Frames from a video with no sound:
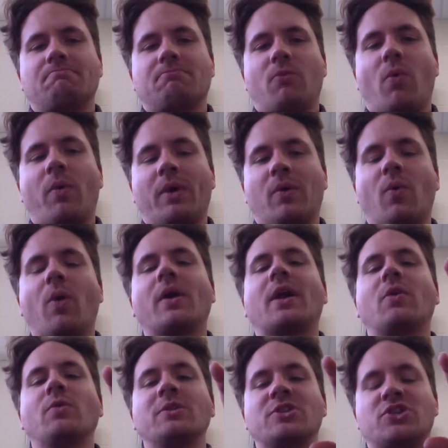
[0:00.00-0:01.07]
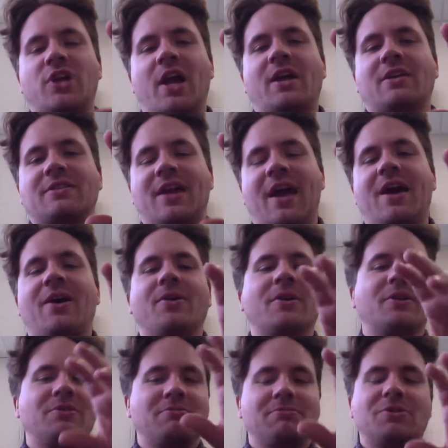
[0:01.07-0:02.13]
where we were working, would shake down
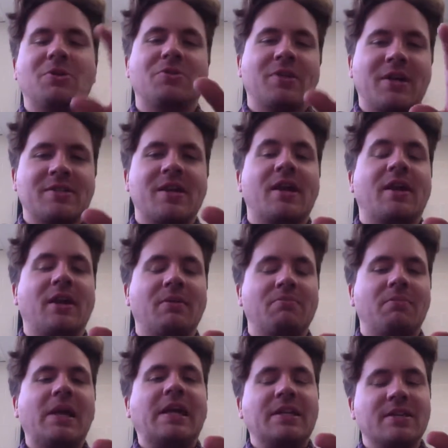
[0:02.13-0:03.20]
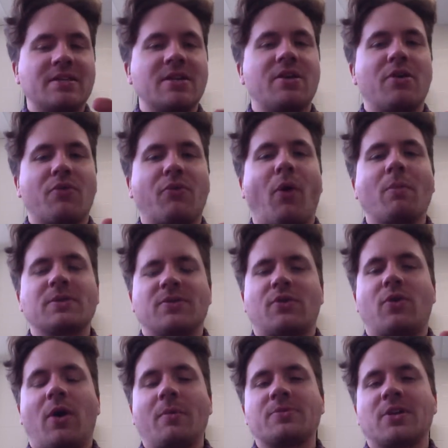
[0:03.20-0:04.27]
and do things that can be considered forms of
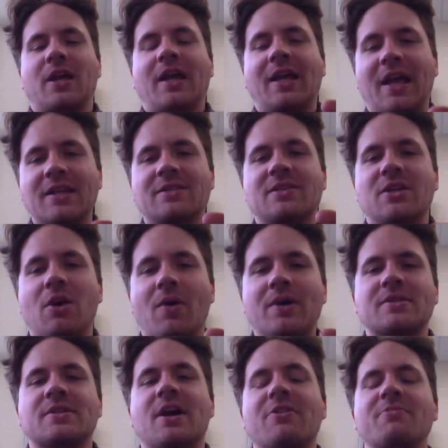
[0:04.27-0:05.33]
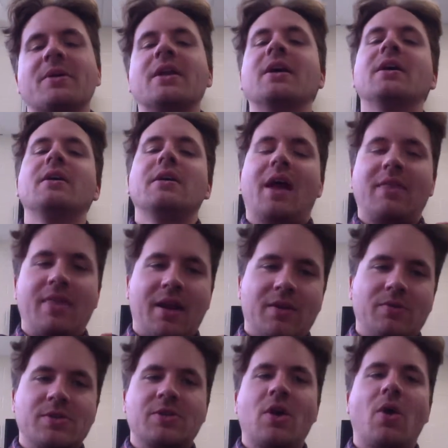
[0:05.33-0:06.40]
corruption against the U.S. government, and then
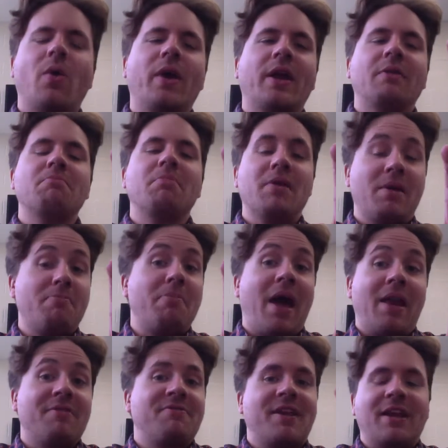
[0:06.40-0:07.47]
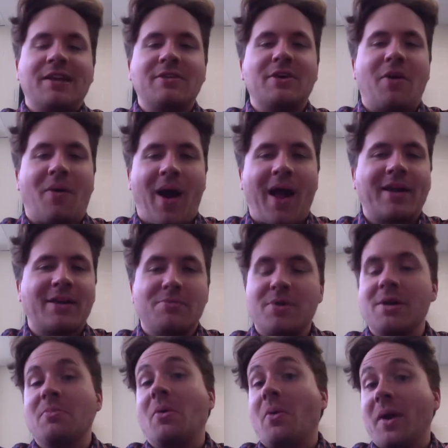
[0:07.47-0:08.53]
it was going and benefiting the Iraqi
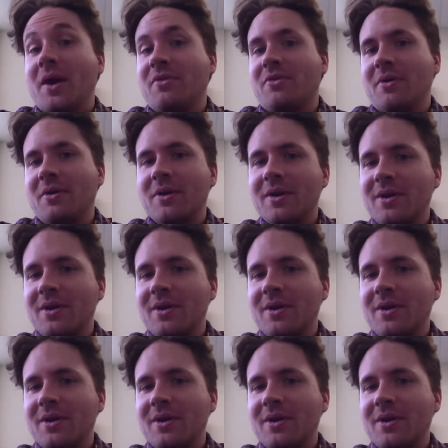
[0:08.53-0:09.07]
people, whatever,